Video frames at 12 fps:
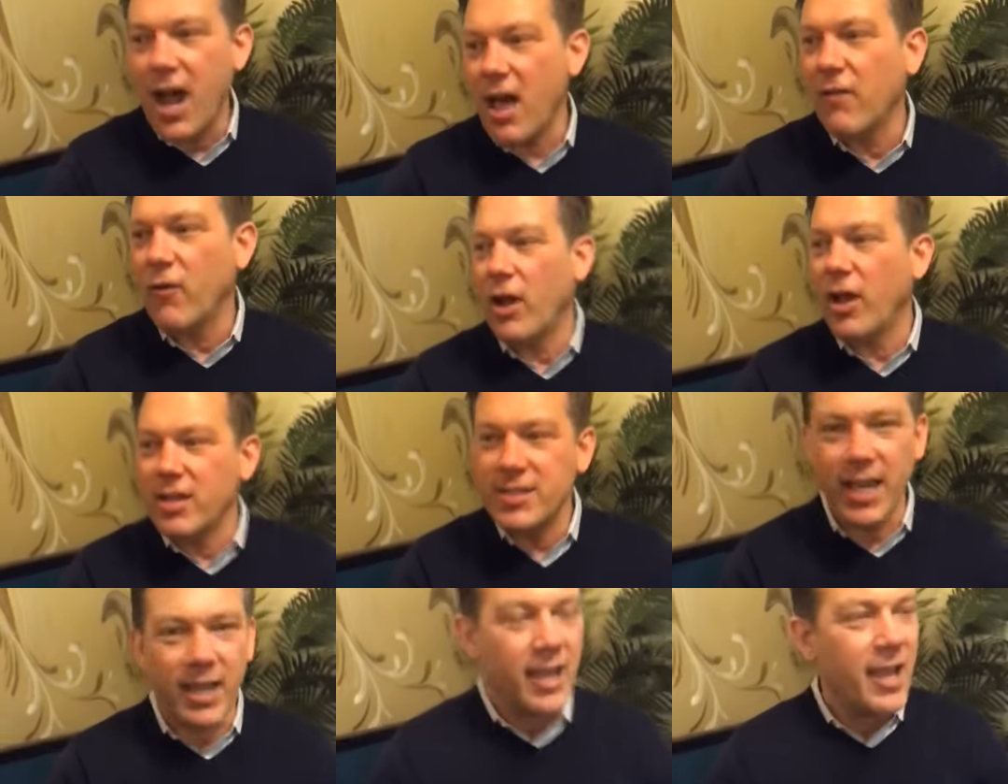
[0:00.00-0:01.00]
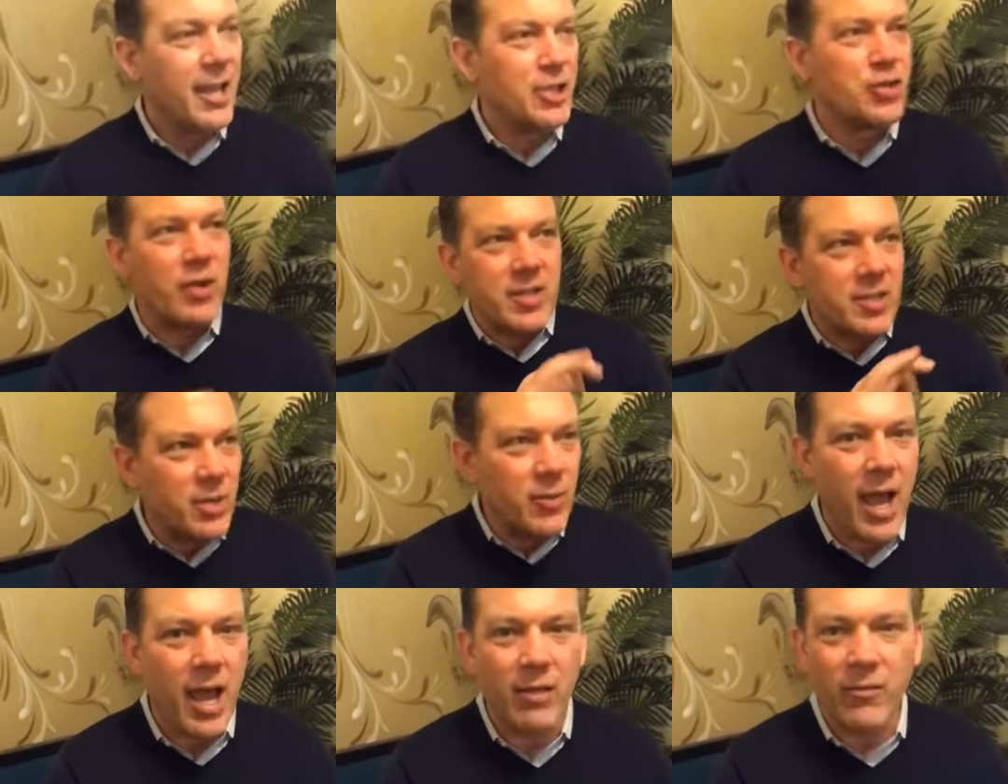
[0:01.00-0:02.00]
olive oil, everything. It's like drizzling with
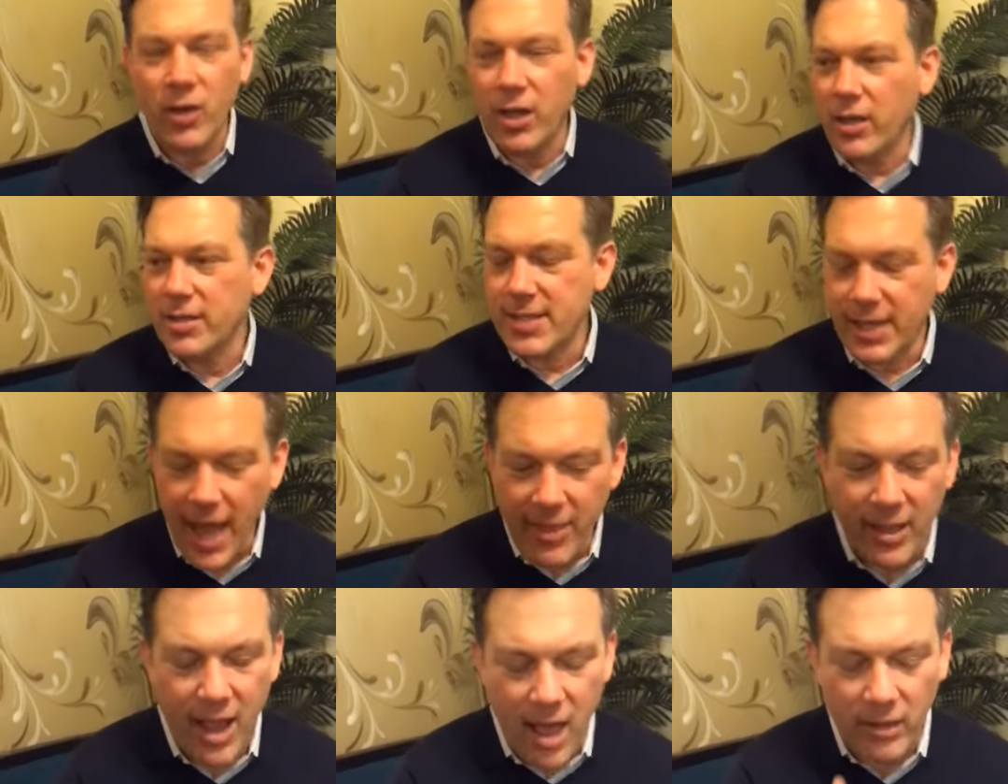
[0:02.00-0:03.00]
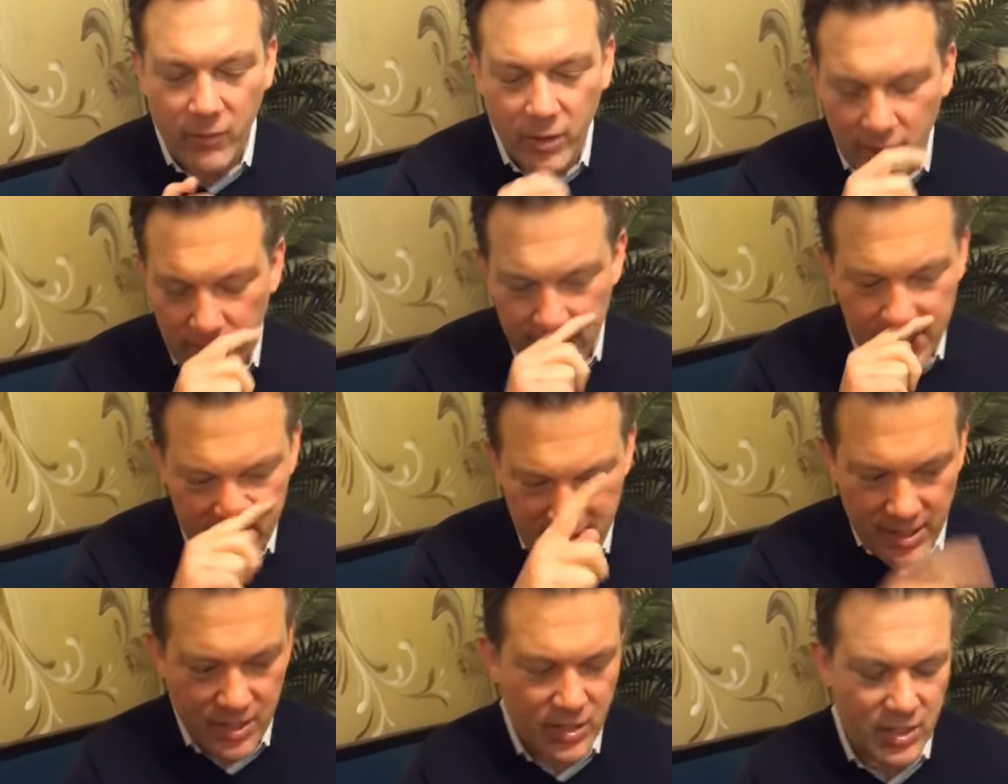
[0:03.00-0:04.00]
olive oil. It's like, I think olive oil is
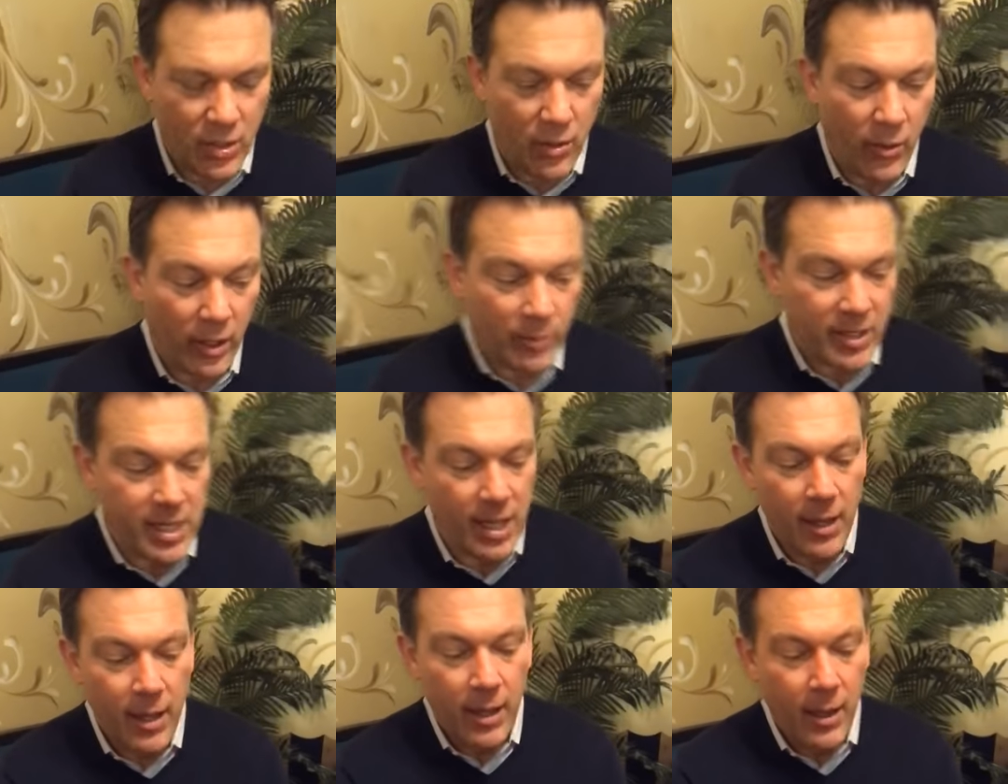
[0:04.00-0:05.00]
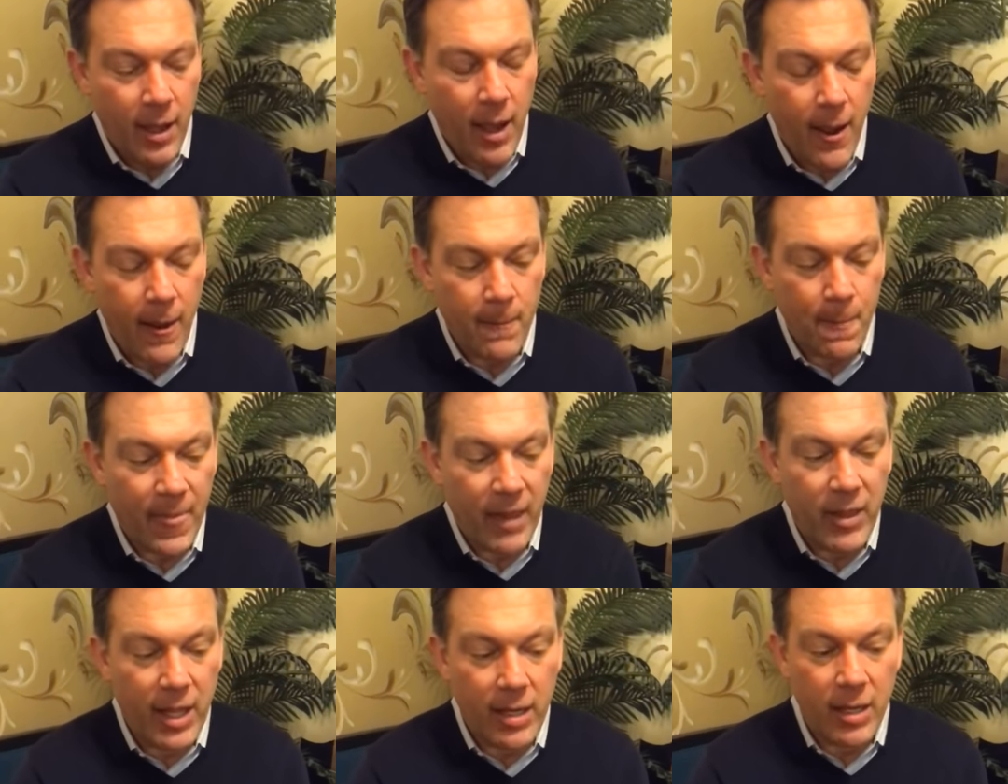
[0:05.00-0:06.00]
just so incredibly key. And
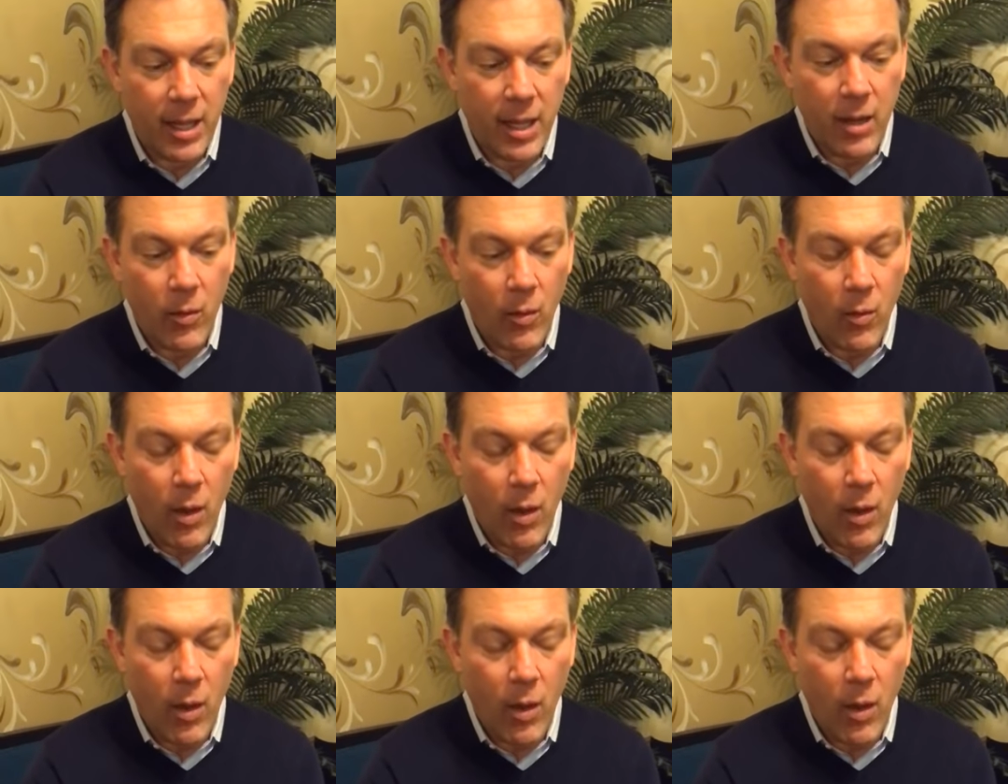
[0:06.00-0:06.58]
then I